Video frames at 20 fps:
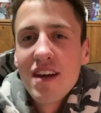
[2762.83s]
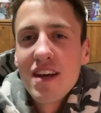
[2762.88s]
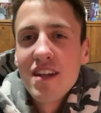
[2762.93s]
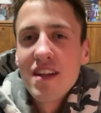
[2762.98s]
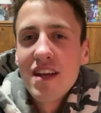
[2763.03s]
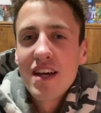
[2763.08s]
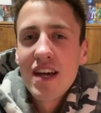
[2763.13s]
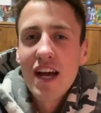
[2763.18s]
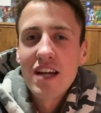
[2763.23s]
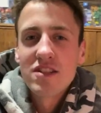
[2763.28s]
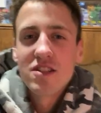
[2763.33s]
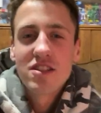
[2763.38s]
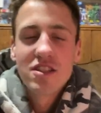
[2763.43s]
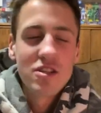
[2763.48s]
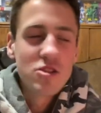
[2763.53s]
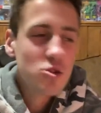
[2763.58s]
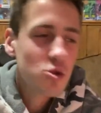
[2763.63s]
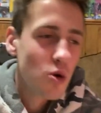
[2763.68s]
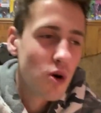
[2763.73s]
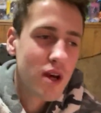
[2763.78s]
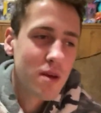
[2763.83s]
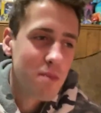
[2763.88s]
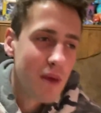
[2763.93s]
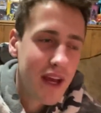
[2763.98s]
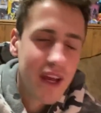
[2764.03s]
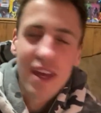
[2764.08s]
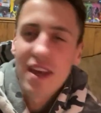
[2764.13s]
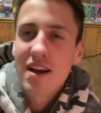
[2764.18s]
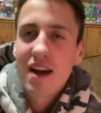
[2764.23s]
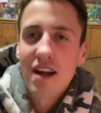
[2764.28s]
and like I just enjoy
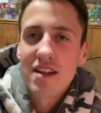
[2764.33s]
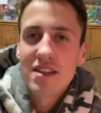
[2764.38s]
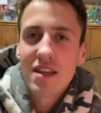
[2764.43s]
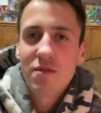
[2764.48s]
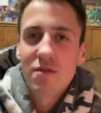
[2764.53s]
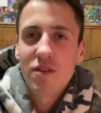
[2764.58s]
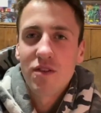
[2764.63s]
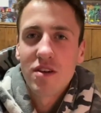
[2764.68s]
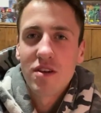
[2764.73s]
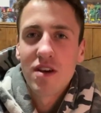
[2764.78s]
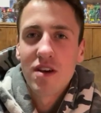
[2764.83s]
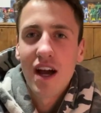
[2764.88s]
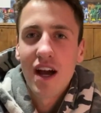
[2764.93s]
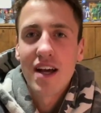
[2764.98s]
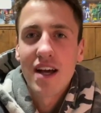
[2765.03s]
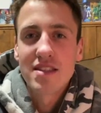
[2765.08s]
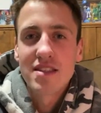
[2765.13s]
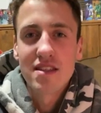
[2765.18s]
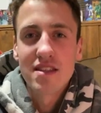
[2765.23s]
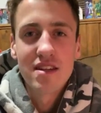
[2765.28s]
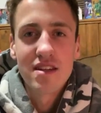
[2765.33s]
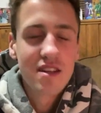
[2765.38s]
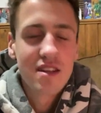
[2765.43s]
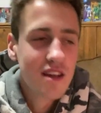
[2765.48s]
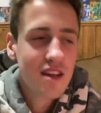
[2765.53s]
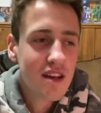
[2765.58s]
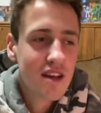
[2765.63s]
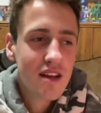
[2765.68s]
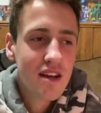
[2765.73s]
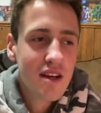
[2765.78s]
making content for you guys and
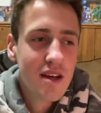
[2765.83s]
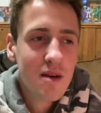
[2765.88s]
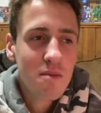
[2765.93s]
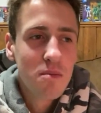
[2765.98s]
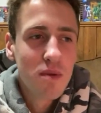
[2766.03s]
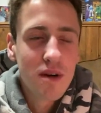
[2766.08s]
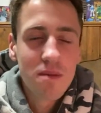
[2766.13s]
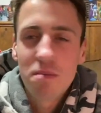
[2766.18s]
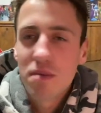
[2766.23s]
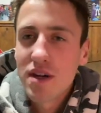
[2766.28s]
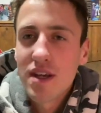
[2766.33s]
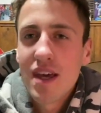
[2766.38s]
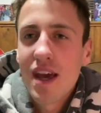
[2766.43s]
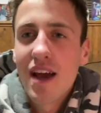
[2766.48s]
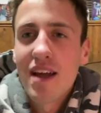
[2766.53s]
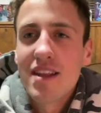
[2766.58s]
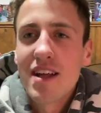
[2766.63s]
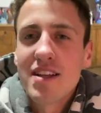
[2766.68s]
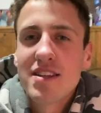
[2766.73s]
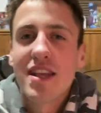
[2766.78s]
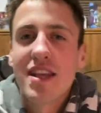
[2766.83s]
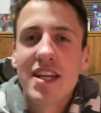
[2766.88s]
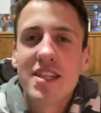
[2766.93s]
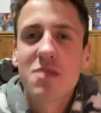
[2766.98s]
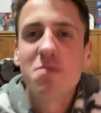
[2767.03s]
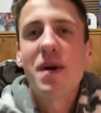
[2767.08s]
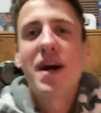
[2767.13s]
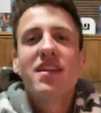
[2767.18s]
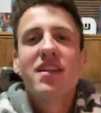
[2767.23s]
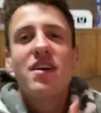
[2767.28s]
but but yeah that that's
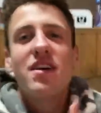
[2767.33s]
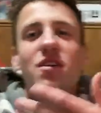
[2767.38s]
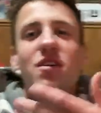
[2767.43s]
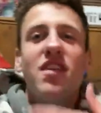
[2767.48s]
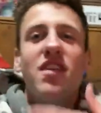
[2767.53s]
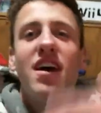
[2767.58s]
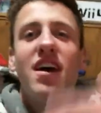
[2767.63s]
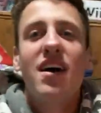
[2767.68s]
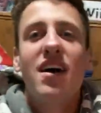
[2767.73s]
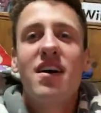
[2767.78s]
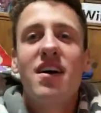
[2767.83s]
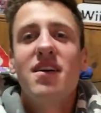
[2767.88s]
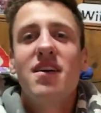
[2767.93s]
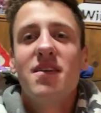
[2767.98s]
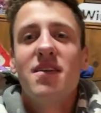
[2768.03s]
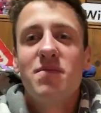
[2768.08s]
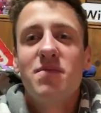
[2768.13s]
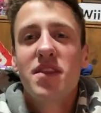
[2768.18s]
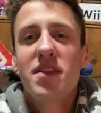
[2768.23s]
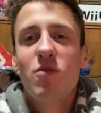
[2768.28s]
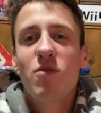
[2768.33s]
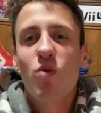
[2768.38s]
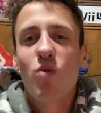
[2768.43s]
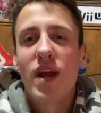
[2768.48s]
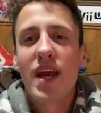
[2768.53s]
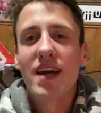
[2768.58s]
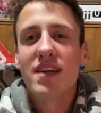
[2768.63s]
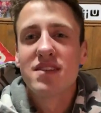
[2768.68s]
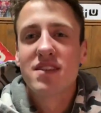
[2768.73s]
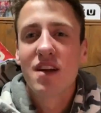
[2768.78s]
my little uh
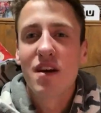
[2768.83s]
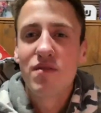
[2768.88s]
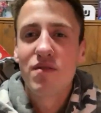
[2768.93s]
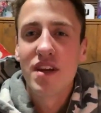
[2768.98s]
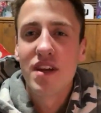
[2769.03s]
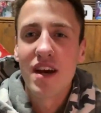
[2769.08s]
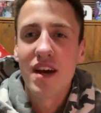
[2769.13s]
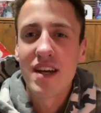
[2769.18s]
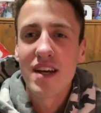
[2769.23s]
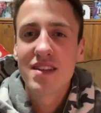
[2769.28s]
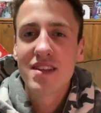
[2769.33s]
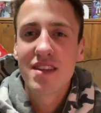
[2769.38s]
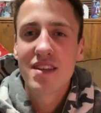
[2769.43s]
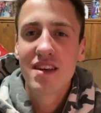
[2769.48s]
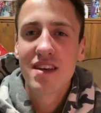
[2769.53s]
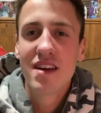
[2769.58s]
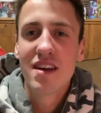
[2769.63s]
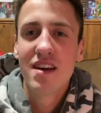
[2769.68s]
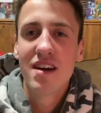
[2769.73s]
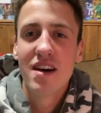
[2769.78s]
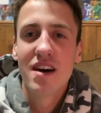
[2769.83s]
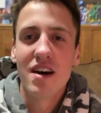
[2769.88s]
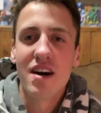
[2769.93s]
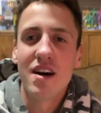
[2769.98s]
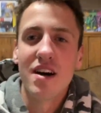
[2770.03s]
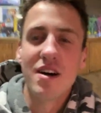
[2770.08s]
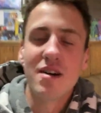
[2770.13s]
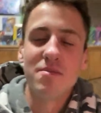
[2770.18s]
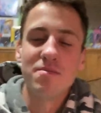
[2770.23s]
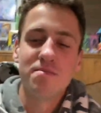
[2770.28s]
rant of the night
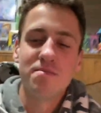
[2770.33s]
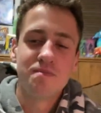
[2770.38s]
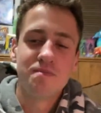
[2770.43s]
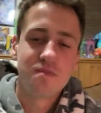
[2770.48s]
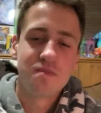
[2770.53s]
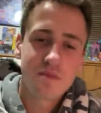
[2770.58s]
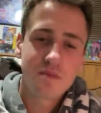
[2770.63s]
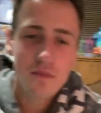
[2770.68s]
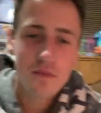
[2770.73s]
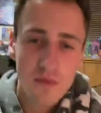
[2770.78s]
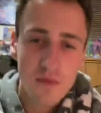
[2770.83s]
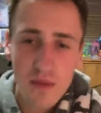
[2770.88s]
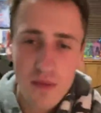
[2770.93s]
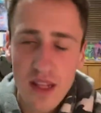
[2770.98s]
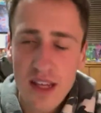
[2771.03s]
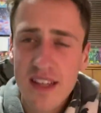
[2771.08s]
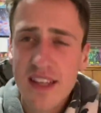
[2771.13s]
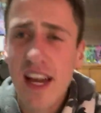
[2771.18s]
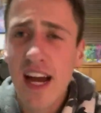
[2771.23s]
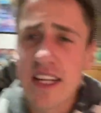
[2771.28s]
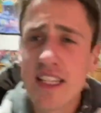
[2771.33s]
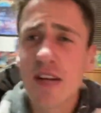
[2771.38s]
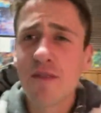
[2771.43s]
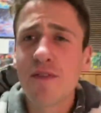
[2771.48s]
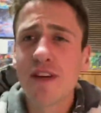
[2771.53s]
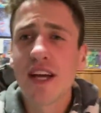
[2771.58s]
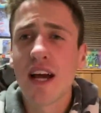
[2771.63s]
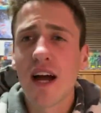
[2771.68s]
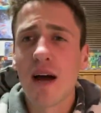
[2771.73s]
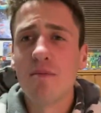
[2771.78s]
um, yeah, I
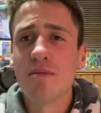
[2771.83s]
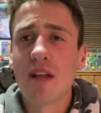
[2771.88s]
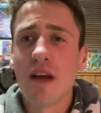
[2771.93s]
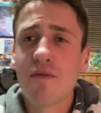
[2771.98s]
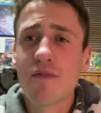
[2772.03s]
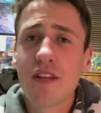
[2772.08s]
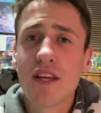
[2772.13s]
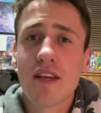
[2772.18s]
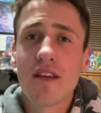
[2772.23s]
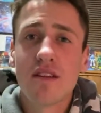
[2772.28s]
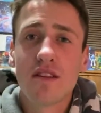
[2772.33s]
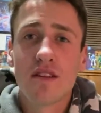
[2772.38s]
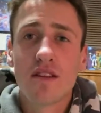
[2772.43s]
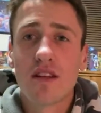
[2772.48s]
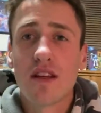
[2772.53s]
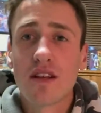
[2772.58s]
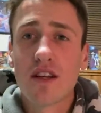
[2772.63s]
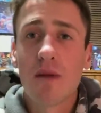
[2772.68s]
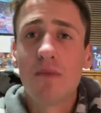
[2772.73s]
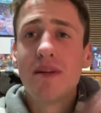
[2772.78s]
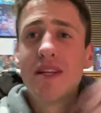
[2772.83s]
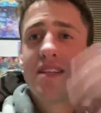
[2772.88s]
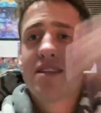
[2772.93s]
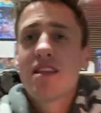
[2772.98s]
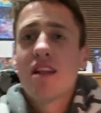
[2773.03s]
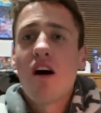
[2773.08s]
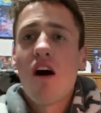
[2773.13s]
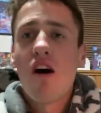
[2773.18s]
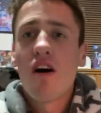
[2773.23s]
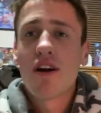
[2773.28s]
definitely, I'm definitely coming into
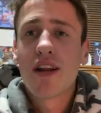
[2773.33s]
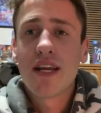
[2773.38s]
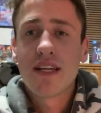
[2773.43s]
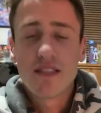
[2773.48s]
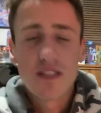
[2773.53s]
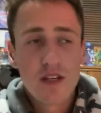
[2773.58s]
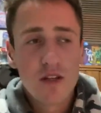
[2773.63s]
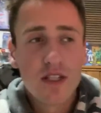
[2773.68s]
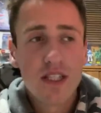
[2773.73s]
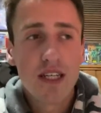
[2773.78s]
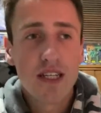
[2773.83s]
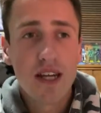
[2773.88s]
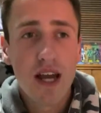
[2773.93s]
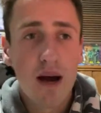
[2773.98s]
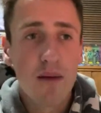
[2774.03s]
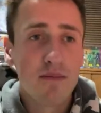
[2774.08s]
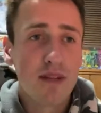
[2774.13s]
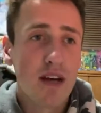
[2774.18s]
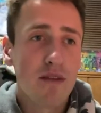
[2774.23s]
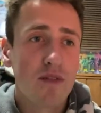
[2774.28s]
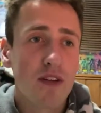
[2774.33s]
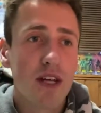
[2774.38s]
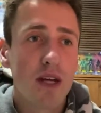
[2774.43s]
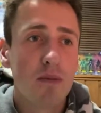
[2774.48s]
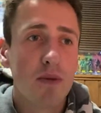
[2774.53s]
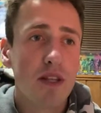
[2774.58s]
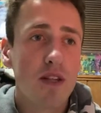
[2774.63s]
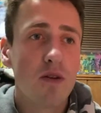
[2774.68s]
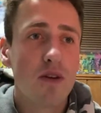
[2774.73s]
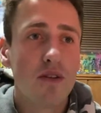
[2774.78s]
the holiday season. I'm definitely gonna
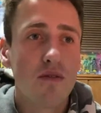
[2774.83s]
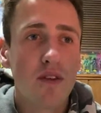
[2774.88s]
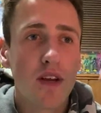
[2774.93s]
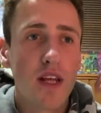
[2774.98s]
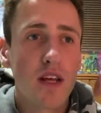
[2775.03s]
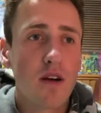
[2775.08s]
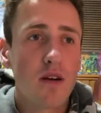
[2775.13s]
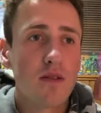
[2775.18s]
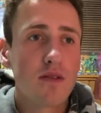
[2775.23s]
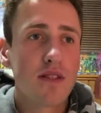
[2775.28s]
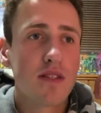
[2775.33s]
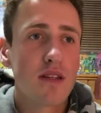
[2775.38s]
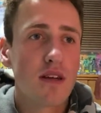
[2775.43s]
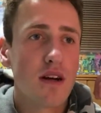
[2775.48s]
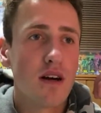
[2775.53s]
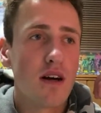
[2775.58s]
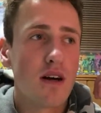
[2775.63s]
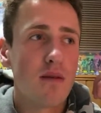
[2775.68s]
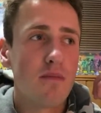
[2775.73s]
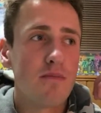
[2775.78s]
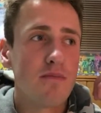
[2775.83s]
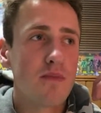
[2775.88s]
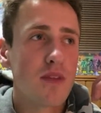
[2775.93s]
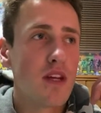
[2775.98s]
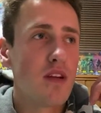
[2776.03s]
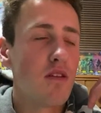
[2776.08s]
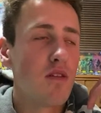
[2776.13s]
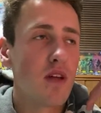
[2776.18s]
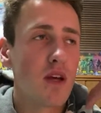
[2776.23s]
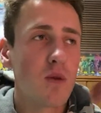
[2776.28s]
be doing videos. Um, you
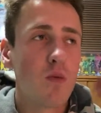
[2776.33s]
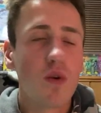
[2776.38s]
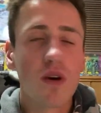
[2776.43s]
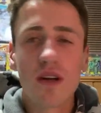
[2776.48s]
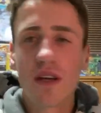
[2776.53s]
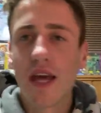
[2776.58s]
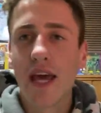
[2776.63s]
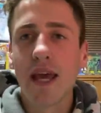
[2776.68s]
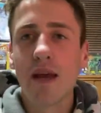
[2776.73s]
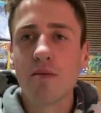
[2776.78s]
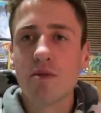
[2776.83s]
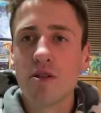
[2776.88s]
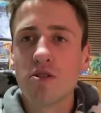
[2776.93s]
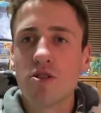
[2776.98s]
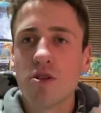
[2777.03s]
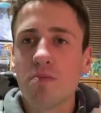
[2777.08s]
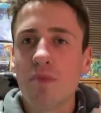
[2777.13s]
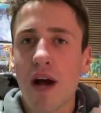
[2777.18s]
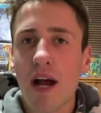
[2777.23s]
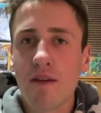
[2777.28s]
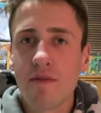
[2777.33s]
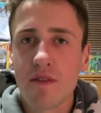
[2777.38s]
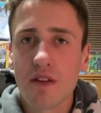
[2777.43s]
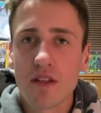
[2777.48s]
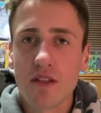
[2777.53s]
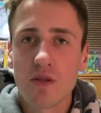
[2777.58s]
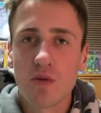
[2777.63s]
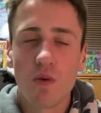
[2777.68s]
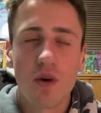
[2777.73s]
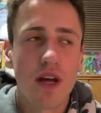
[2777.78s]
know, like what games you should buy for the
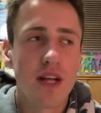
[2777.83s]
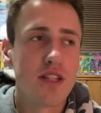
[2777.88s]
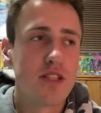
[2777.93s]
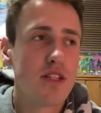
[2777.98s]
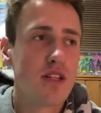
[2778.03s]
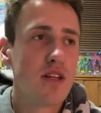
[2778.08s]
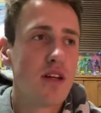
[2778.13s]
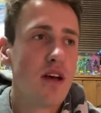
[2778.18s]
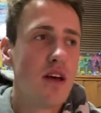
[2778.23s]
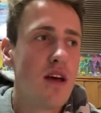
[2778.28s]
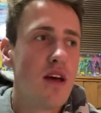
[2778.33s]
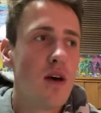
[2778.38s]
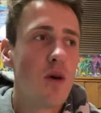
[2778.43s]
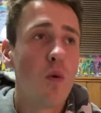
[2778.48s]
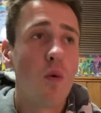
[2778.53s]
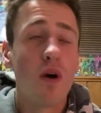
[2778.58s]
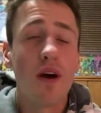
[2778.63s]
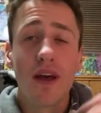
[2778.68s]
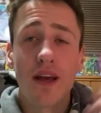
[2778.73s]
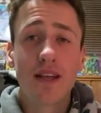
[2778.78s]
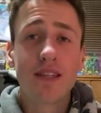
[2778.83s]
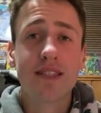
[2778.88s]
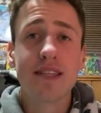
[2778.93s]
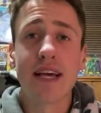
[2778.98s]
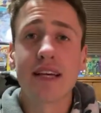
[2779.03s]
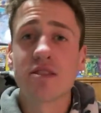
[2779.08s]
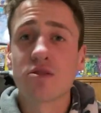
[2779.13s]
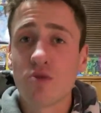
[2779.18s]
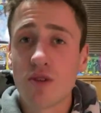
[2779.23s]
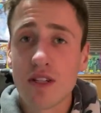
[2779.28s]
Switch, what
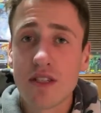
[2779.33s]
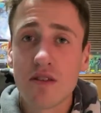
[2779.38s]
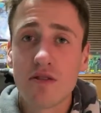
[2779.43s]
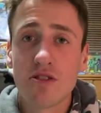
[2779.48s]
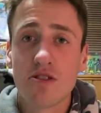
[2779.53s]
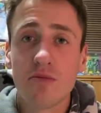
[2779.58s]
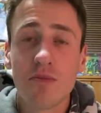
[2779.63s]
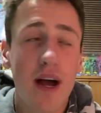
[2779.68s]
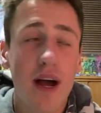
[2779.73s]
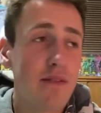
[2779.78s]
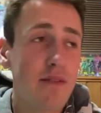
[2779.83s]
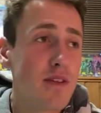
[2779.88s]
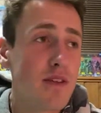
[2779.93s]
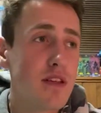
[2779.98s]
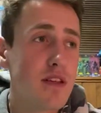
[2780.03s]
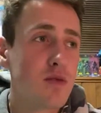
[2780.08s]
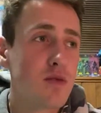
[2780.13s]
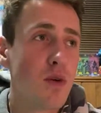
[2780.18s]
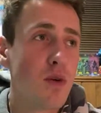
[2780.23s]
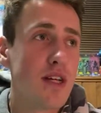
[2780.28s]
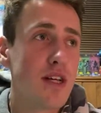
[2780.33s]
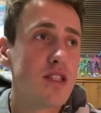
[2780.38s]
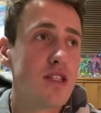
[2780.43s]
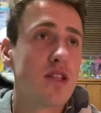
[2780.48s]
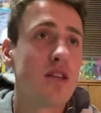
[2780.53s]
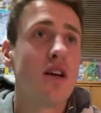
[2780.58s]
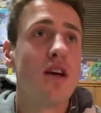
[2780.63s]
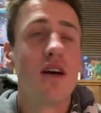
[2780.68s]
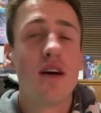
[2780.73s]
accessories you should buy for the Switch.